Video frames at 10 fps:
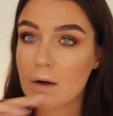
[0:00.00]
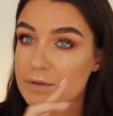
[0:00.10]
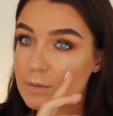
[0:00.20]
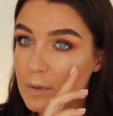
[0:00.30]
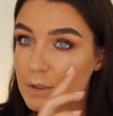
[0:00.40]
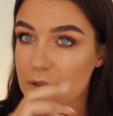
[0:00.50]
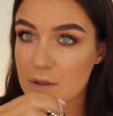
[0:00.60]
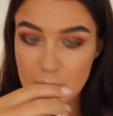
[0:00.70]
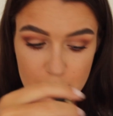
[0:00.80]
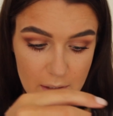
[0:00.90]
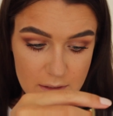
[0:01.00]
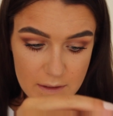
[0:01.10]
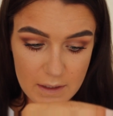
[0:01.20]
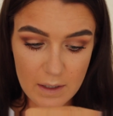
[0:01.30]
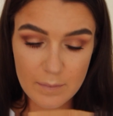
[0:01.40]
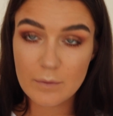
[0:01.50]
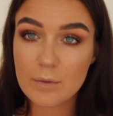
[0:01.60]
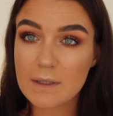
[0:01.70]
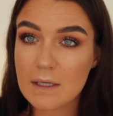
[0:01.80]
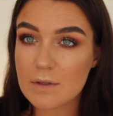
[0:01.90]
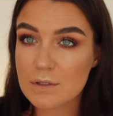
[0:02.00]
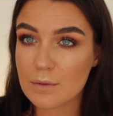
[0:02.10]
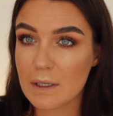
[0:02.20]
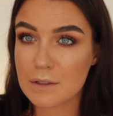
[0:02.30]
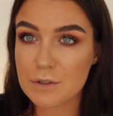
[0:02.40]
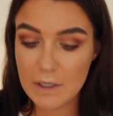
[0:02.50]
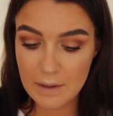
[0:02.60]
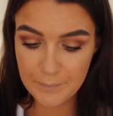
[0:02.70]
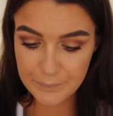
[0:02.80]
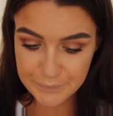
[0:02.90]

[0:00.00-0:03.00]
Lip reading: I've smudged a little bit under that eye, but we'll leave it till later to get.